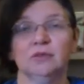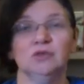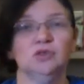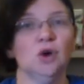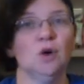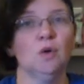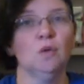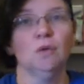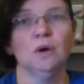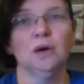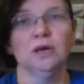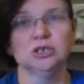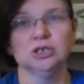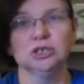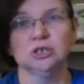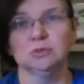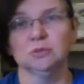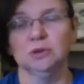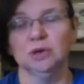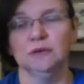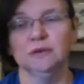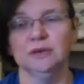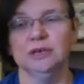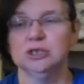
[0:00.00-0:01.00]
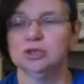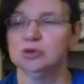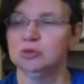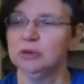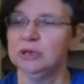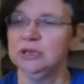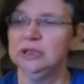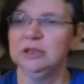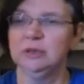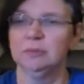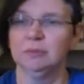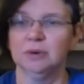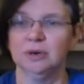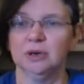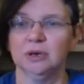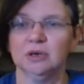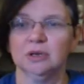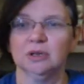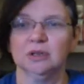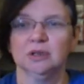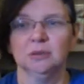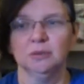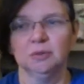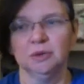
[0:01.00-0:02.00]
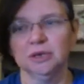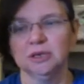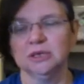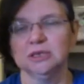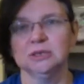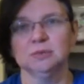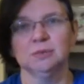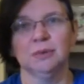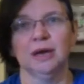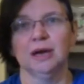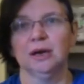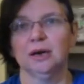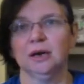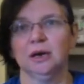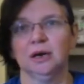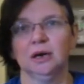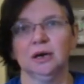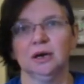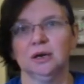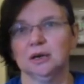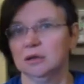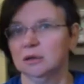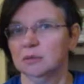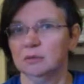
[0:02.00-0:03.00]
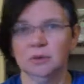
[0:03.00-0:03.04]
don't watch the movies. Read the book. The book is better.